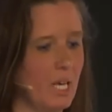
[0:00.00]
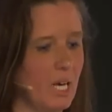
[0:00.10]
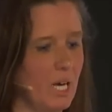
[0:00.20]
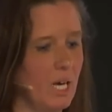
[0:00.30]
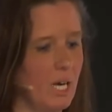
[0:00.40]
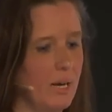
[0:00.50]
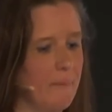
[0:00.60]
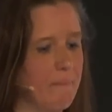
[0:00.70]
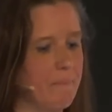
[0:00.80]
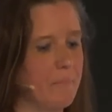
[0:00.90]

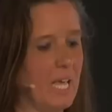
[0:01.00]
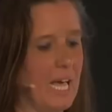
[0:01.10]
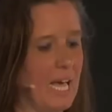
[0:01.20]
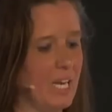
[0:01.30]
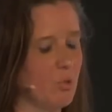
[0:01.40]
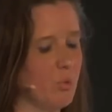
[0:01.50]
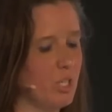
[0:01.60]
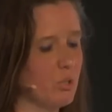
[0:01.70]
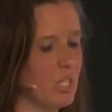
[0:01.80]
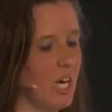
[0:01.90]
And we
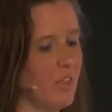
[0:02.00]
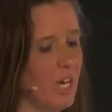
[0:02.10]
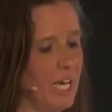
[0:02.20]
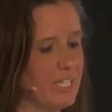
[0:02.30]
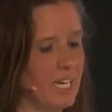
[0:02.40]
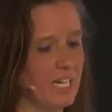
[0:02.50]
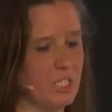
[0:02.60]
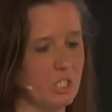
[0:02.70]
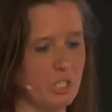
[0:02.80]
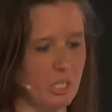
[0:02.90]
used other
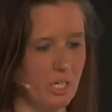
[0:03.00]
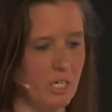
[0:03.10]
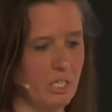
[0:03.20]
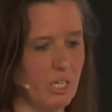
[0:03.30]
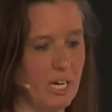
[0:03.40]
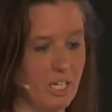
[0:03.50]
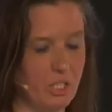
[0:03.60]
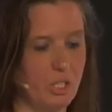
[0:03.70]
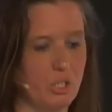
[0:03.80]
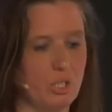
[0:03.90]

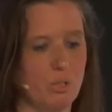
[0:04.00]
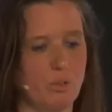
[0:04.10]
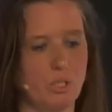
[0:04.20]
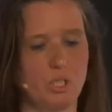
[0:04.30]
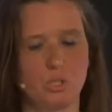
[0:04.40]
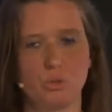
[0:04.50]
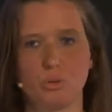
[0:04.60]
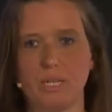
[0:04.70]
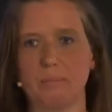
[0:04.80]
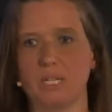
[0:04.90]
anti-arteriosclerosis
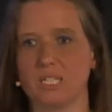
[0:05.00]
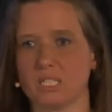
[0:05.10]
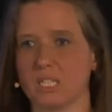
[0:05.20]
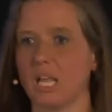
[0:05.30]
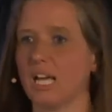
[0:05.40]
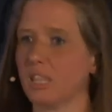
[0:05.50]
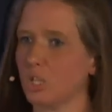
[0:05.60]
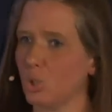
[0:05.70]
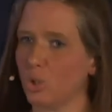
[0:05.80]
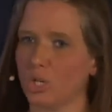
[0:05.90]
treatments like the
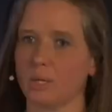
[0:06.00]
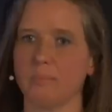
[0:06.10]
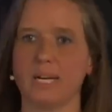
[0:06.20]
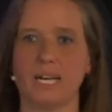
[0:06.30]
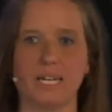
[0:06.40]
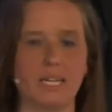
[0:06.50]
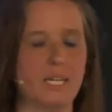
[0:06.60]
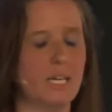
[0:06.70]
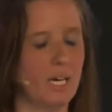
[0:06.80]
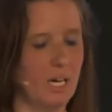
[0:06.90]
curcumin
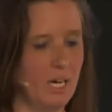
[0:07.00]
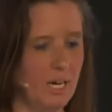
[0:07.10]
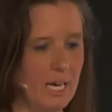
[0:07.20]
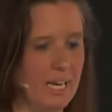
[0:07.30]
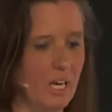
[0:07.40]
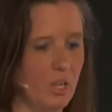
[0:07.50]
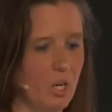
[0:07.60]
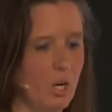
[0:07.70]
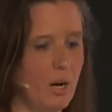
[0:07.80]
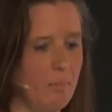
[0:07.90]
and other
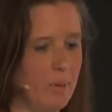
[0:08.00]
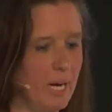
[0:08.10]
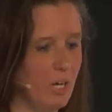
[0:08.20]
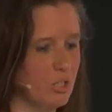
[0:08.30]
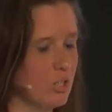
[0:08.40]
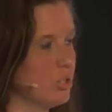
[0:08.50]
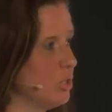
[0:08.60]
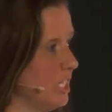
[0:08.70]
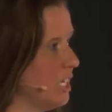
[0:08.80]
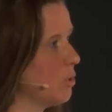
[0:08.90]
compounds to
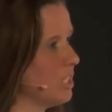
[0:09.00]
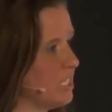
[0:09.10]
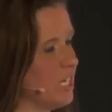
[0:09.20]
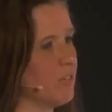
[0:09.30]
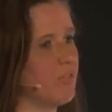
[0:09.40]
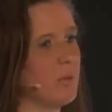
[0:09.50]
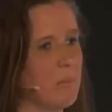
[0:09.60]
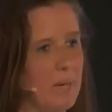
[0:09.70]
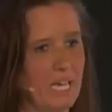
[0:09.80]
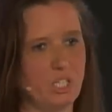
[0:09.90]
decrease
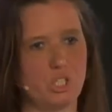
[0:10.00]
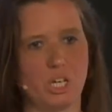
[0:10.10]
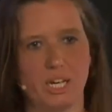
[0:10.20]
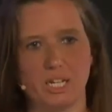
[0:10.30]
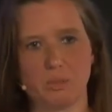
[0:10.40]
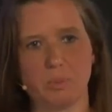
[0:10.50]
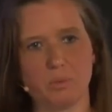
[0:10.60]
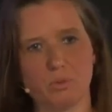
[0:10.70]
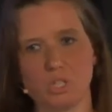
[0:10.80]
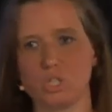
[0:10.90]
inflammation. It's been
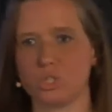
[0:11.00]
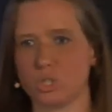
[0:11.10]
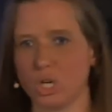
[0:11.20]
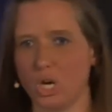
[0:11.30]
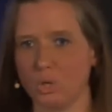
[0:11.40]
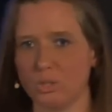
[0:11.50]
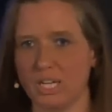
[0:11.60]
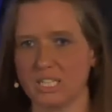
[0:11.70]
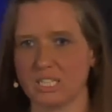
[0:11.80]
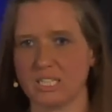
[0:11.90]
really shown
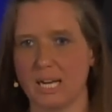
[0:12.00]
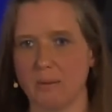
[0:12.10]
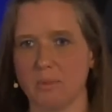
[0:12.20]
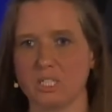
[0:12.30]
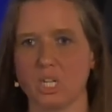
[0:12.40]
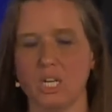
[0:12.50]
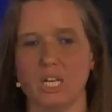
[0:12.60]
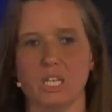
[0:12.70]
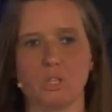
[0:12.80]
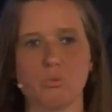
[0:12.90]
and established
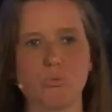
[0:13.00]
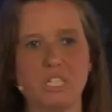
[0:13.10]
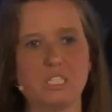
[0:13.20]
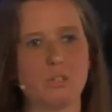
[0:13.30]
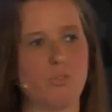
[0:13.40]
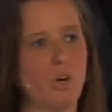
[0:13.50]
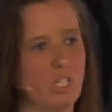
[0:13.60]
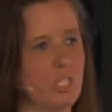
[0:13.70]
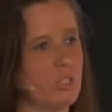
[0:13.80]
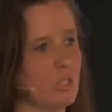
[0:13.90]
the reason for
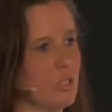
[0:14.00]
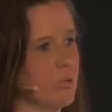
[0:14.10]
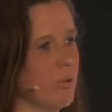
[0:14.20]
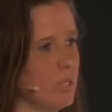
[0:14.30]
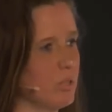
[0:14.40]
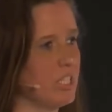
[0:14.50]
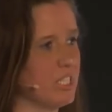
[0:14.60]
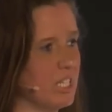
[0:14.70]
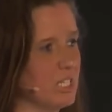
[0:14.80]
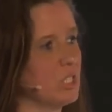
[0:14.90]

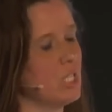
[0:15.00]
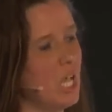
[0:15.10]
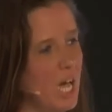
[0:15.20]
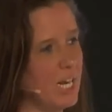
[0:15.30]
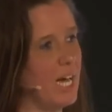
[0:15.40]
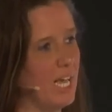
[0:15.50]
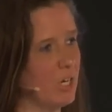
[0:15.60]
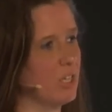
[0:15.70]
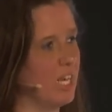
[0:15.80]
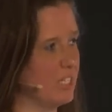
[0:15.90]
arteriosclerosis is not high
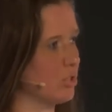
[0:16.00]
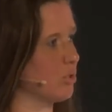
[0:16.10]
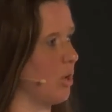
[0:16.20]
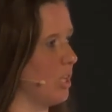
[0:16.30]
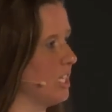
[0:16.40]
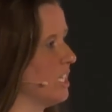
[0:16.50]
cholesterol, it